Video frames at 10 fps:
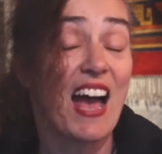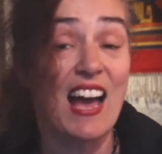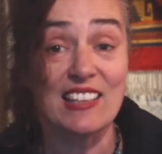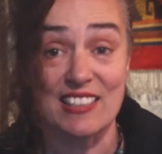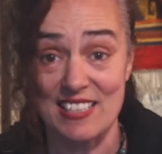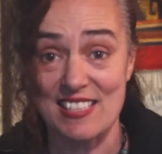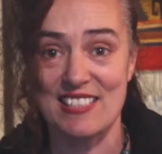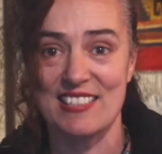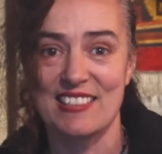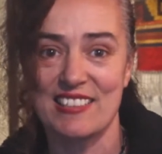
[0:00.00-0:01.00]
Our
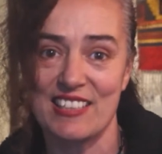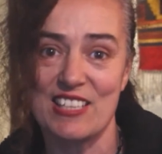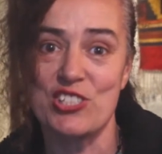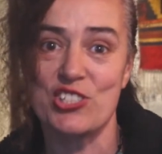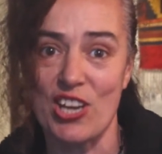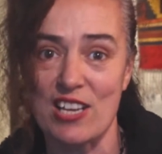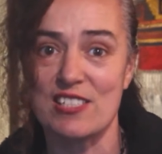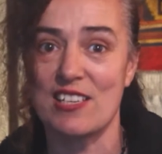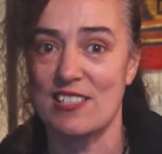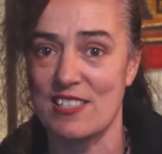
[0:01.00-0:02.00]
list is
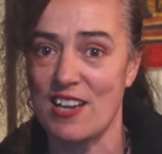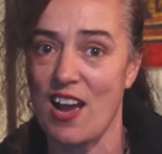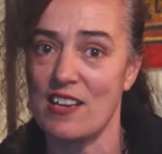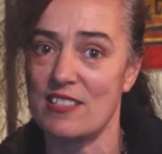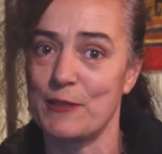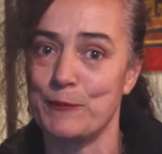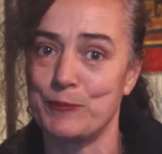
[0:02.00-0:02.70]
just a start.